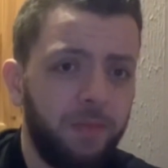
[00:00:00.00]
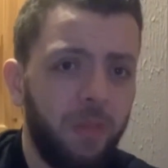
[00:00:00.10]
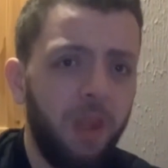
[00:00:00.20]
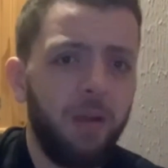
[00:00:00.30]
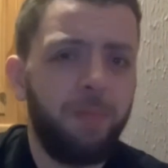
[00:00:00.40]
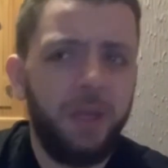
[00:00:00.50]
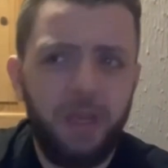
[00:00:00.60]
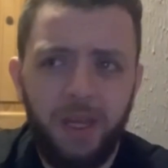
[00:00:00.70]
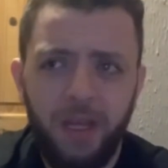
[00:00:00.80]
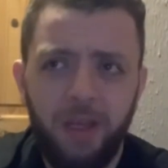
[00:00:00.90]
But
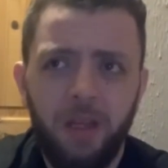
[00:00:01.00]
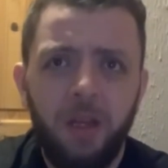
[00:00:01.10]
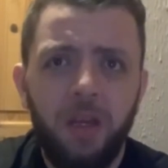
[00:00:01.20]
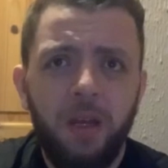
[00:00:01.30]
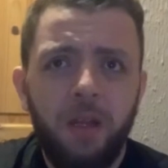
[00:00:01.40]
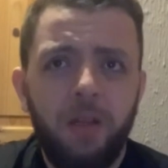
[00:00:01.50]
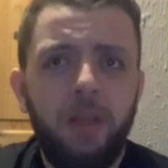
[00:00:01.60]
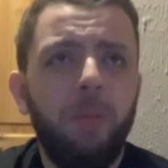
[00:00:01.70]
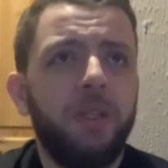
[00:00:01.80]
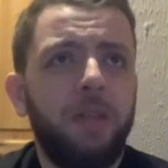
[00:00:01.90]
the team
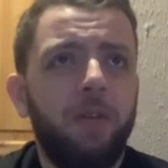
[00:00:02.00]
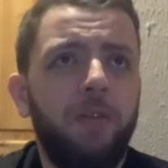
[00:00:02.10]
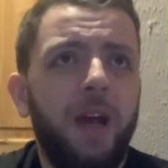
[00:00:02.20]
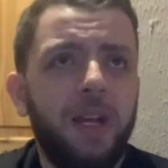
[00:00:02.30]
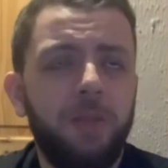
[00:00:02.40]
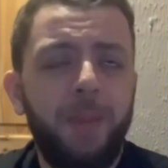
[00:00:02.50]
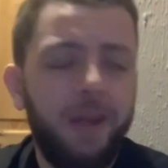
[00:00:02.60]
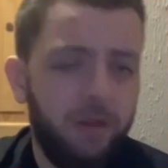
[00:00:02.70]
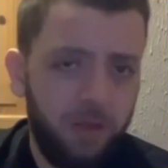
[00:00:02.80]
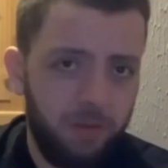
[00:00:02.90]
itself has
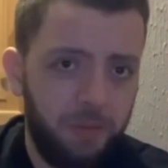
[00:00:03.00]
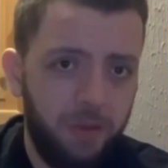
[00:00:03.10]
perked up.